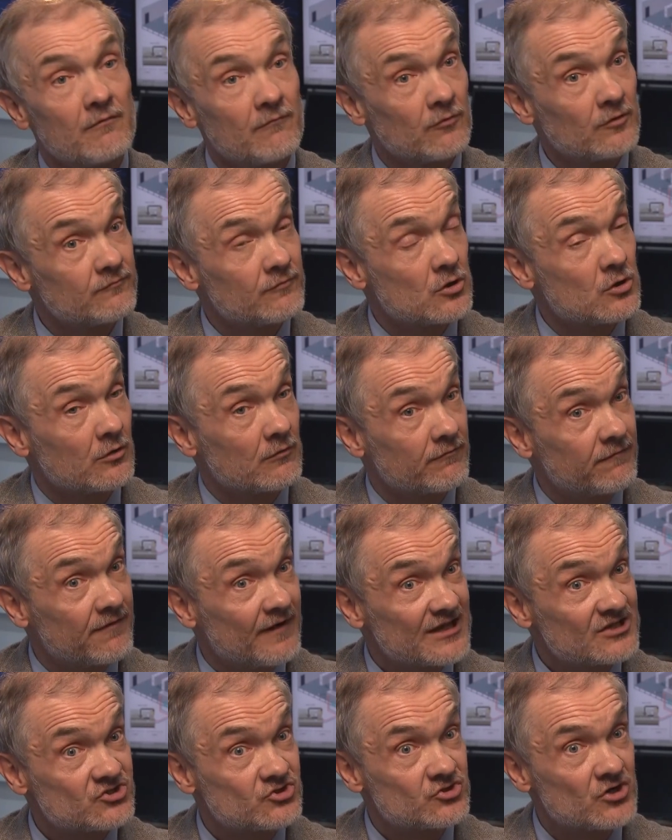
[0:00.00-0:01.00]
what we call
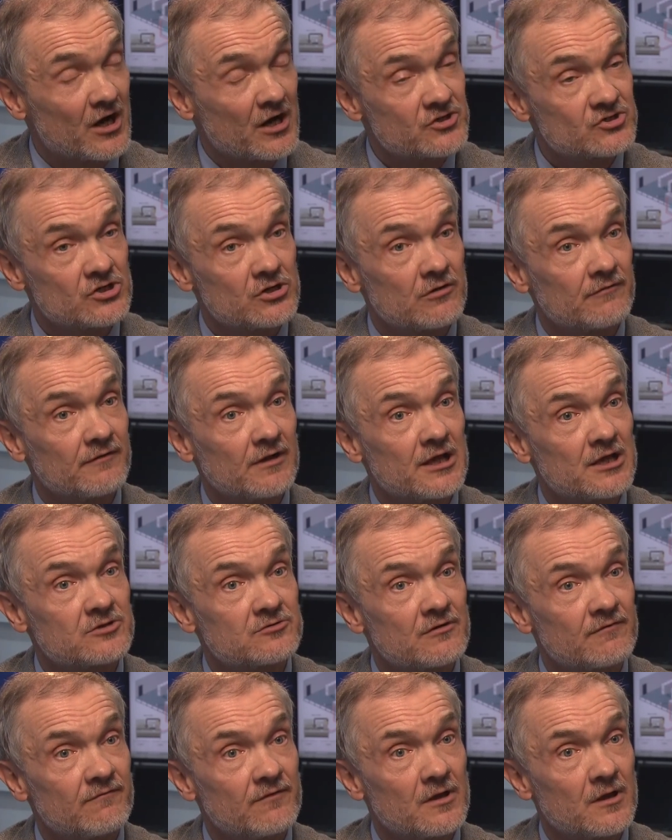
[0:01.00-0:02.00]
fast charging of
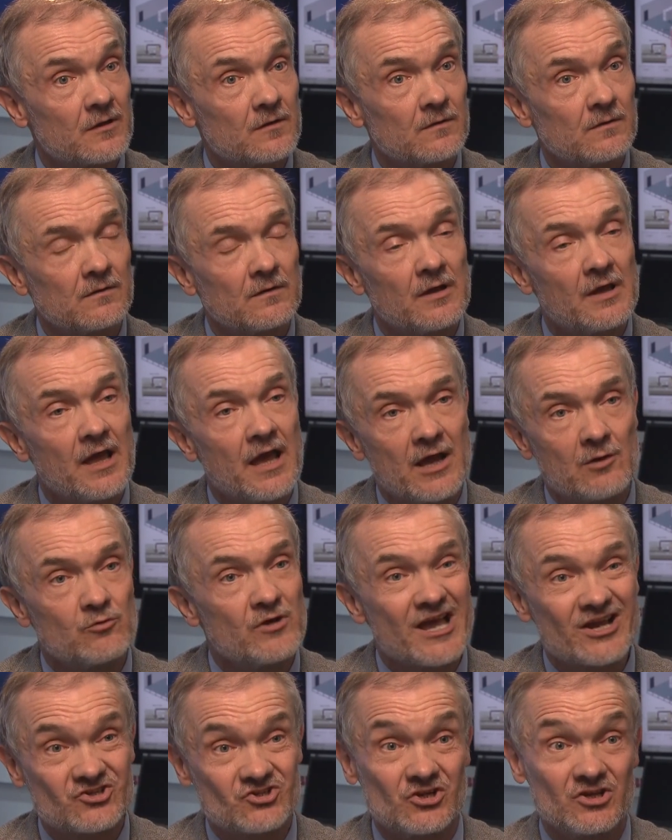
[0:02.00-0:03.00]
electric vehicle, and
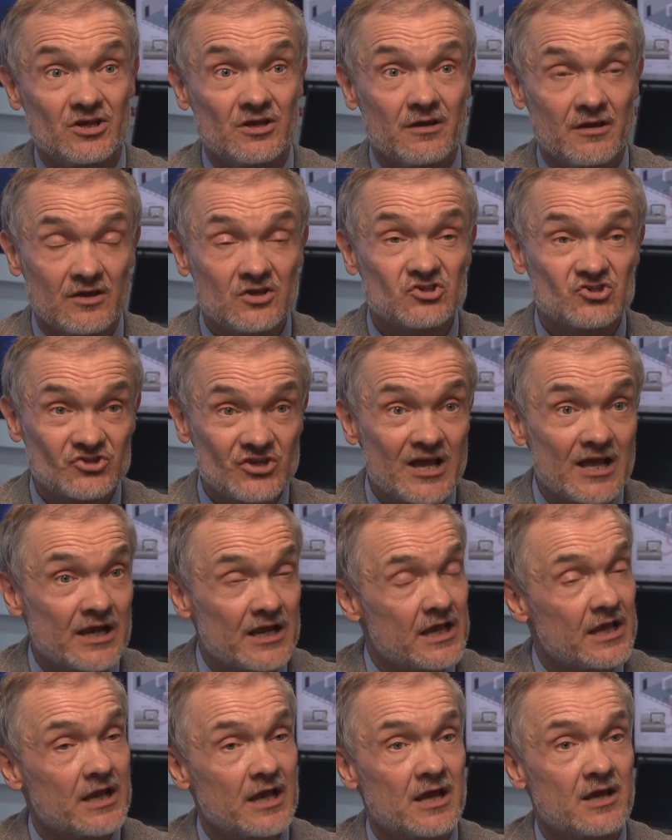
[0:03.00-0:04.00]
we're actually
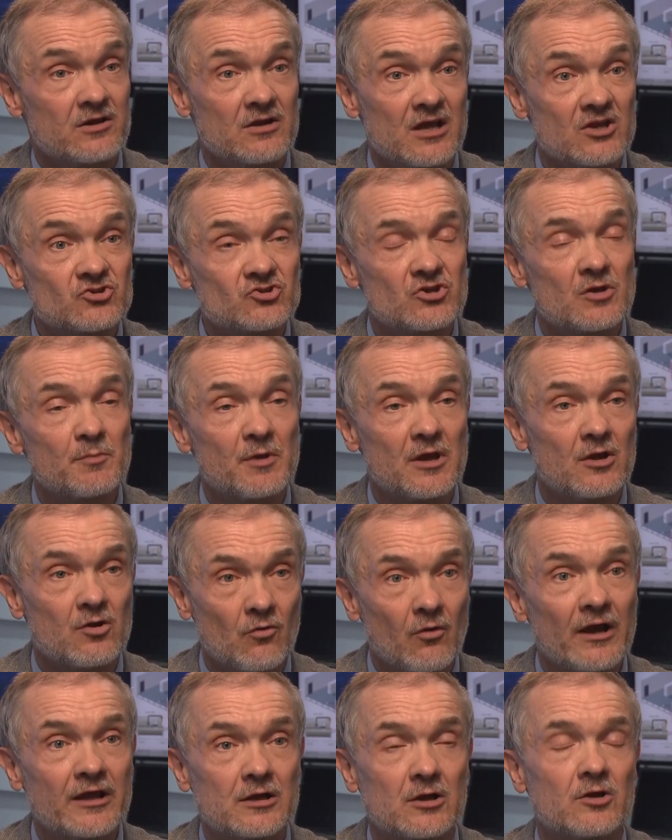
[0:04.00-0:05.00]
selling and, and shipping
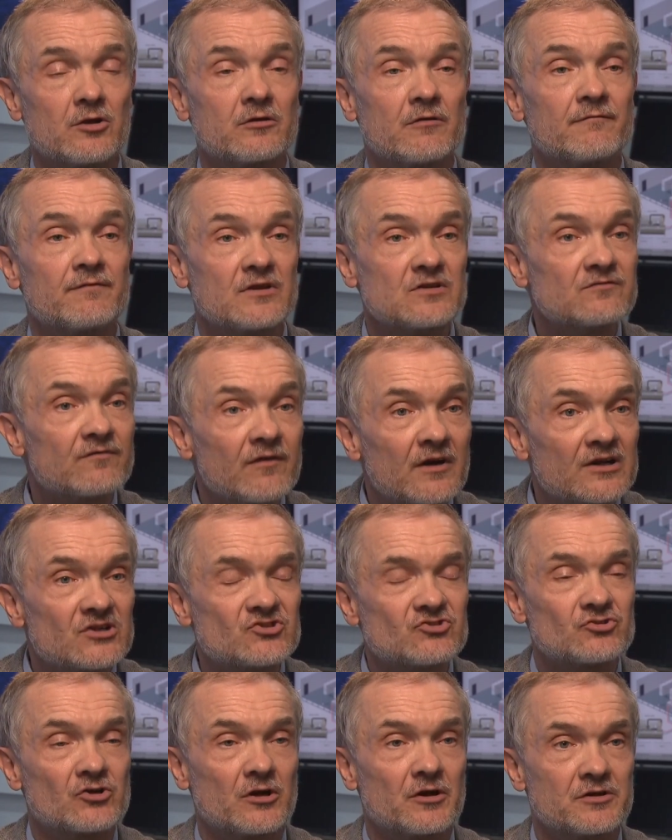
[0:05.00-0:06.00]
quite a lot of these fast
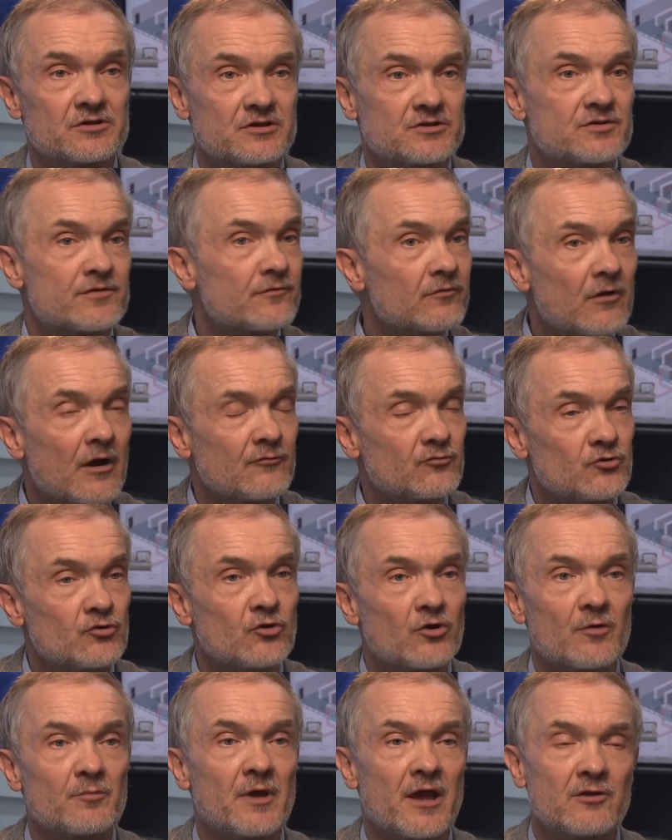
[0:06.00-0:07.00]
chargers throughout
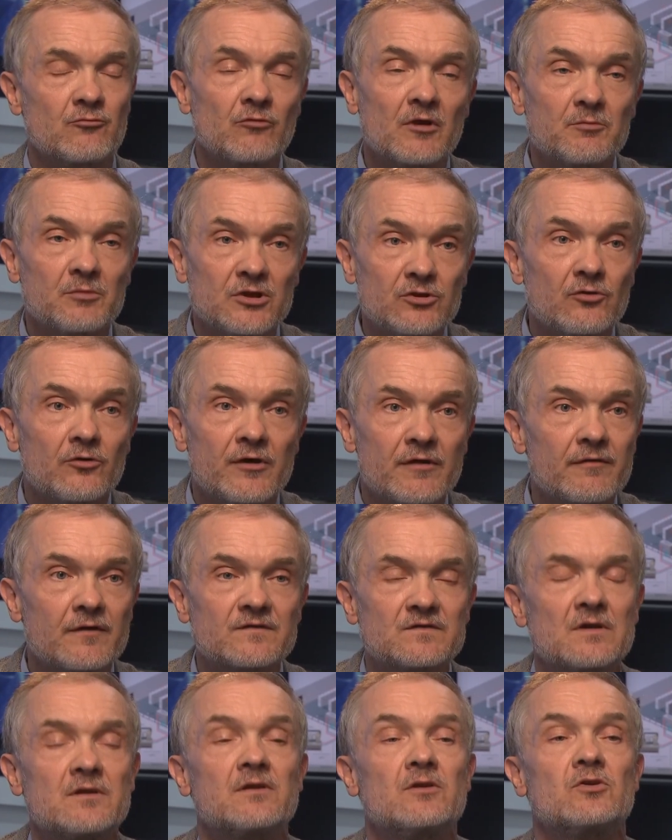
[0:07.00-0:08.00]
Europe, and we'll be doing this
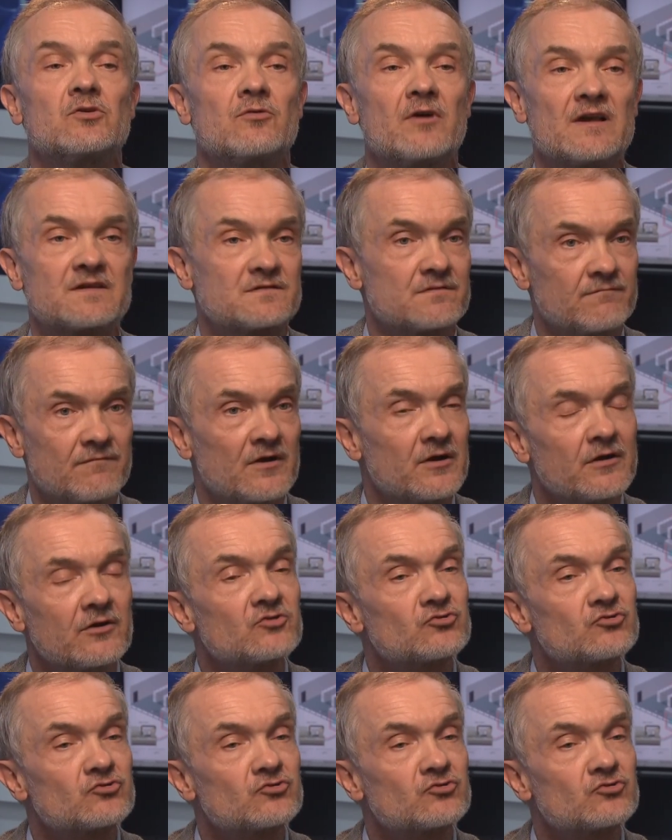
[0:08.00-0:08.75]
in the U S very